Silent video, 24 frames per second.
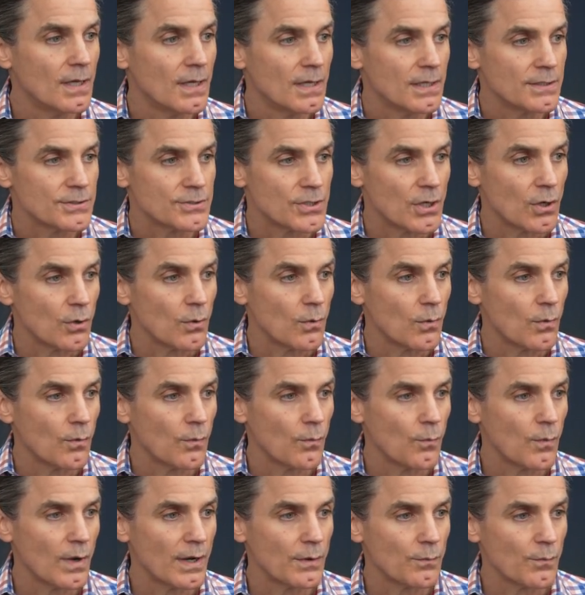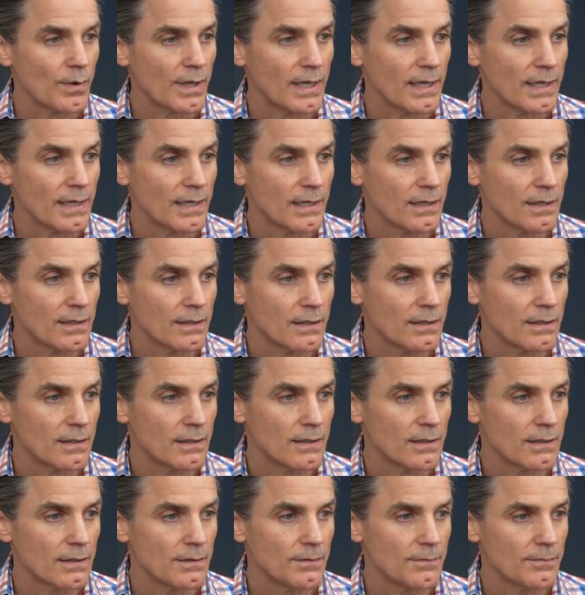So when we
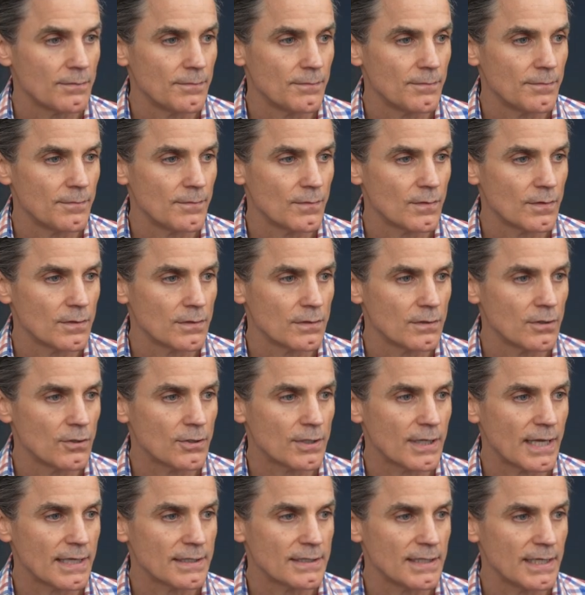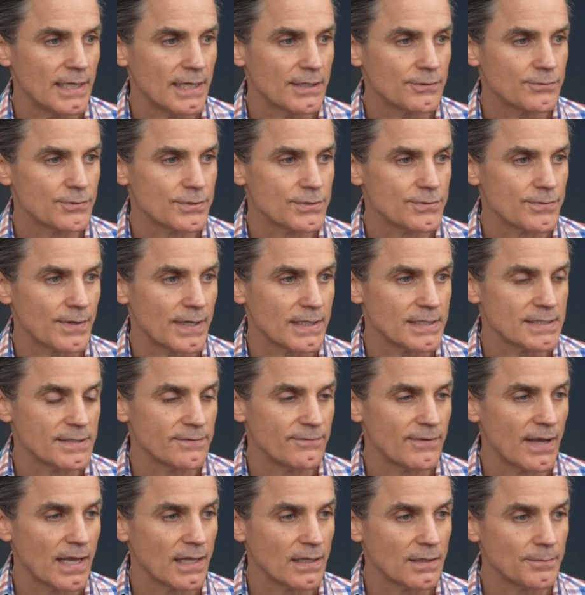look at the interest rates
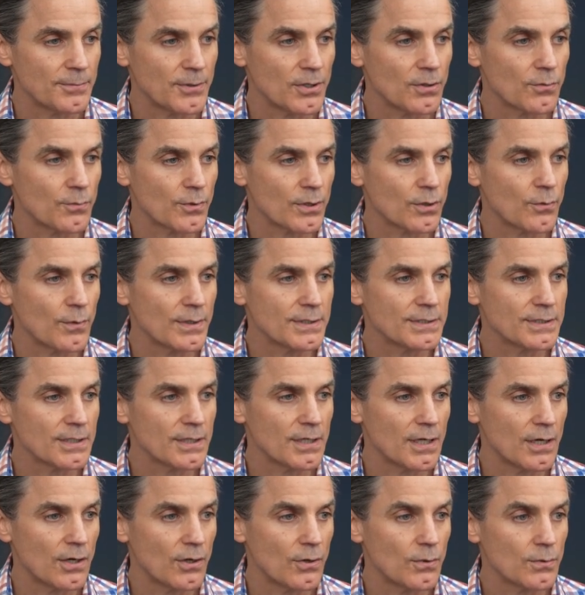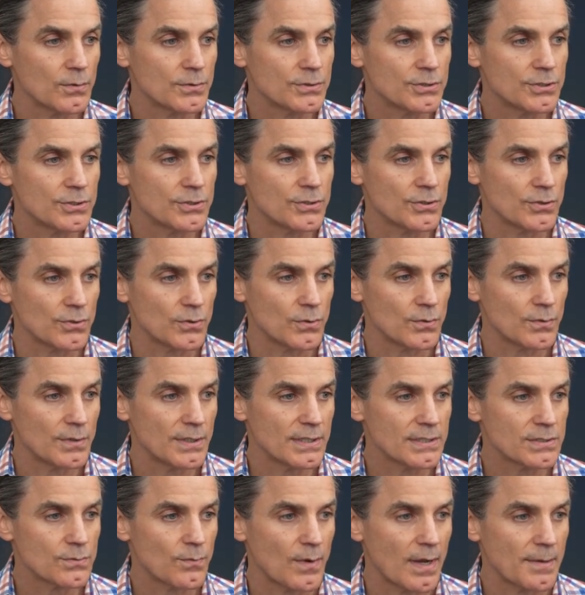available, we're going to go to
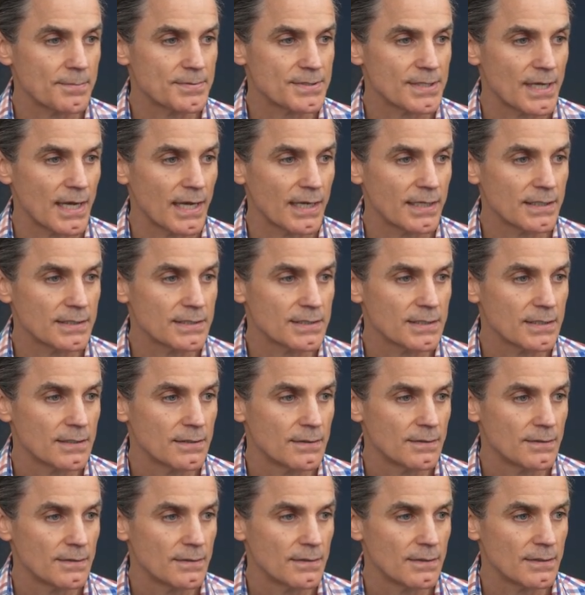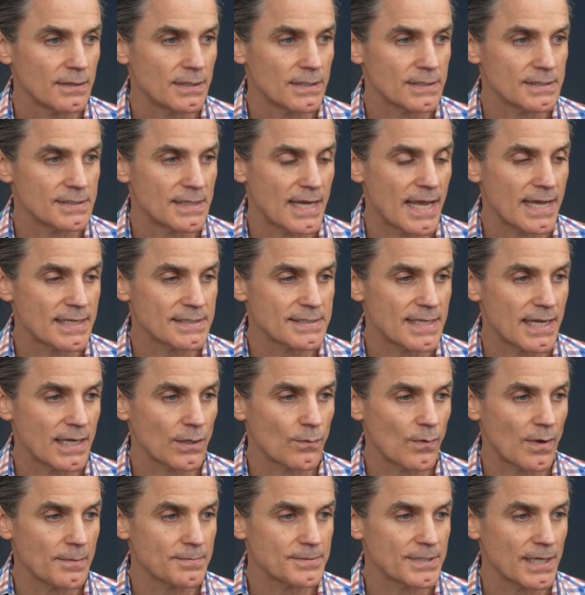this website, this NASDAQ
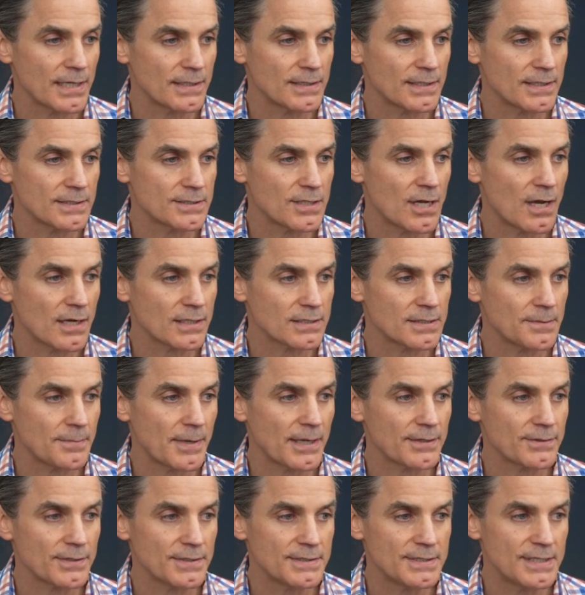website that talks about the